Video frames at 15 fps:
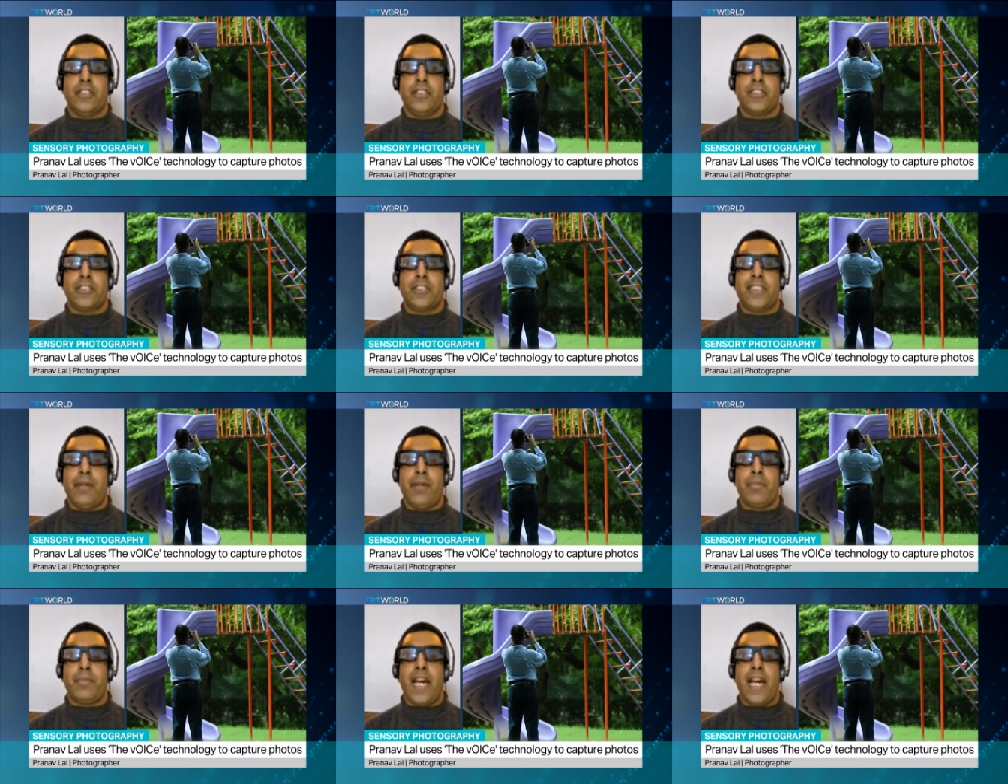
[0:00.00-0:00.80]

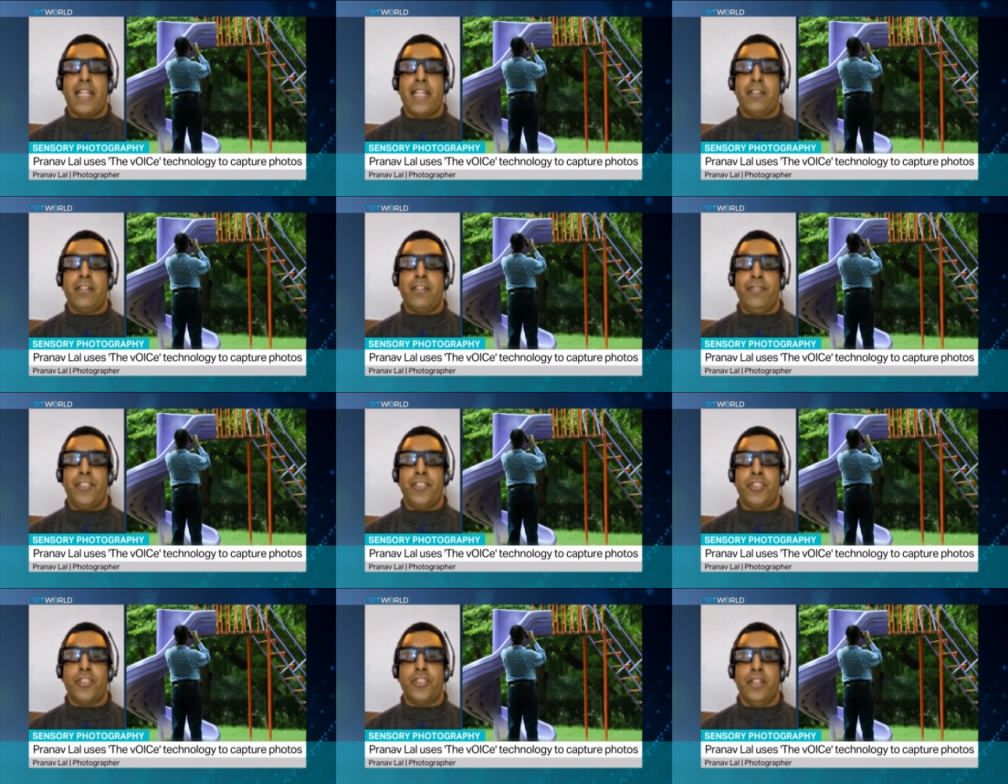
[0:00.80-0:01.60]
some kind of
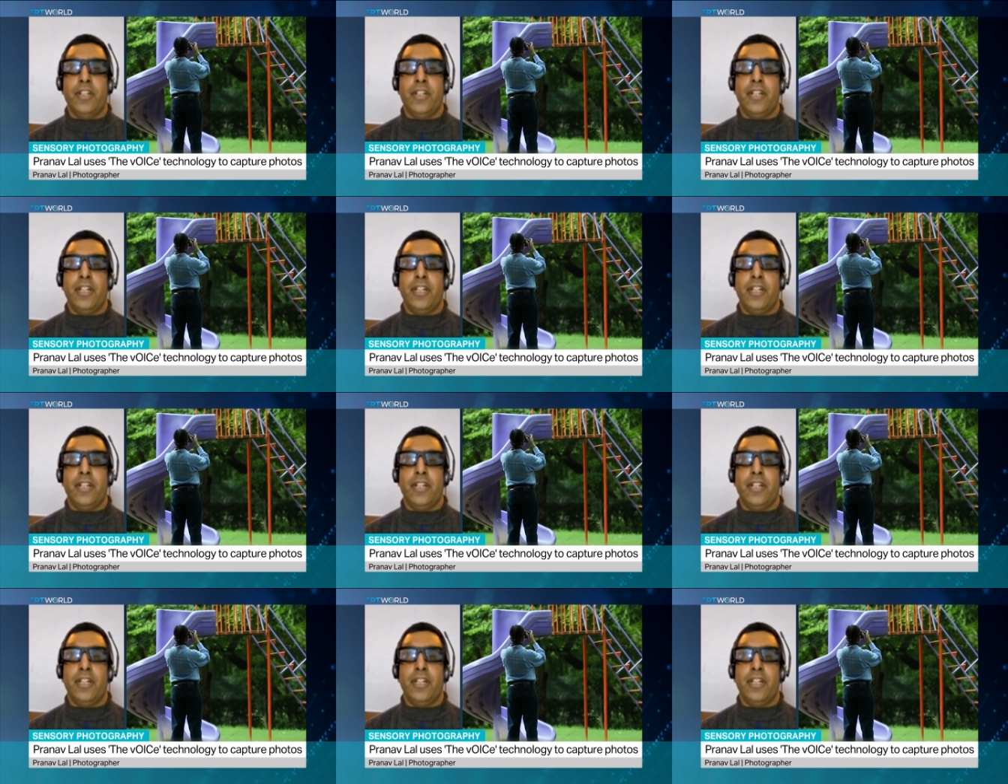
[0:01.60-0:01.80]
vision.